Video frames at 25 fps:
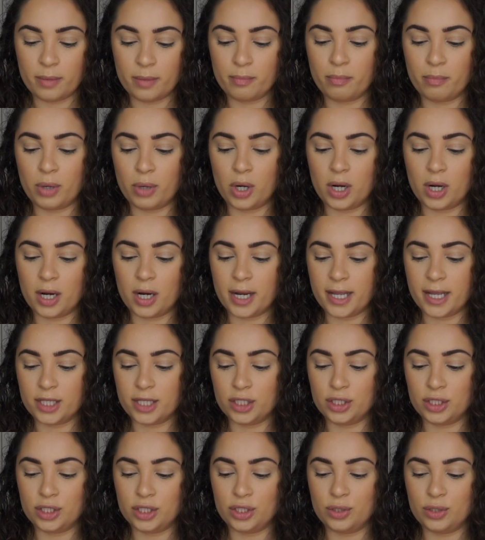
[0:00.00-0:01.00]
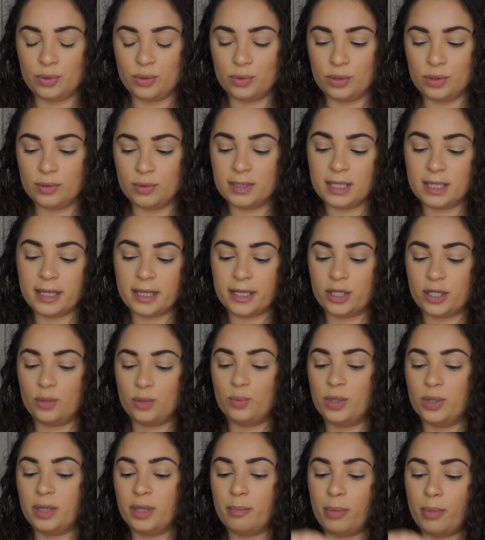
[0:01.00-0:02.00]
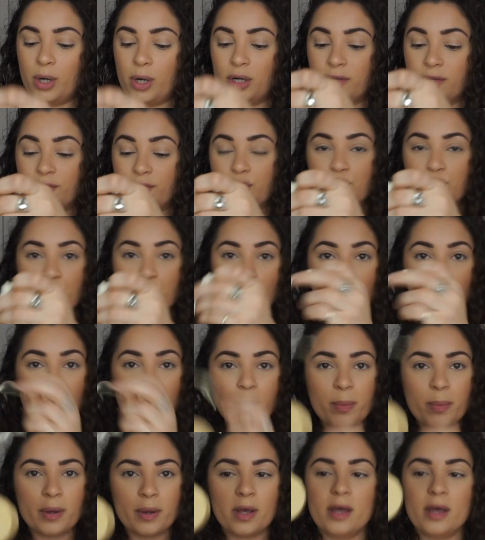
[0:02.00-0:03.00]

bar, and you use it like you would a bar of soap.